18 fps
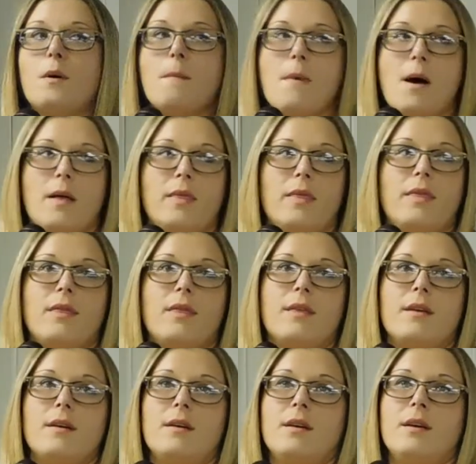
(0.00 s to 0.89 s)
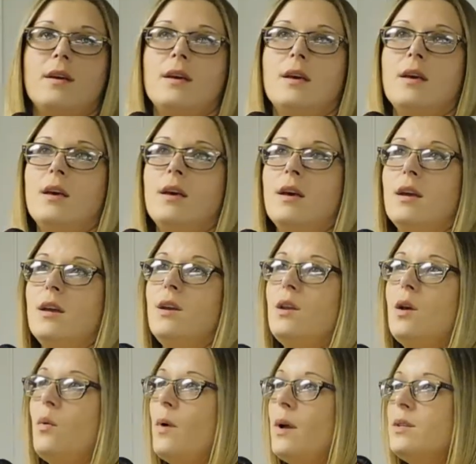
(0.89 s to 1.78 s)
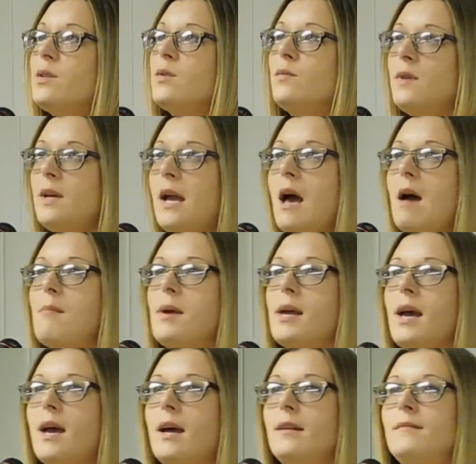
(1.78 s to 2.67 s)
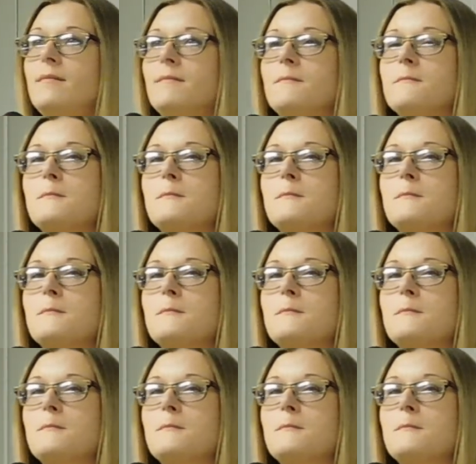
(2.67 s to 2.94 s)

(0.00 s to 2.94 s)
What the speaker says: a month. Went to rehab again.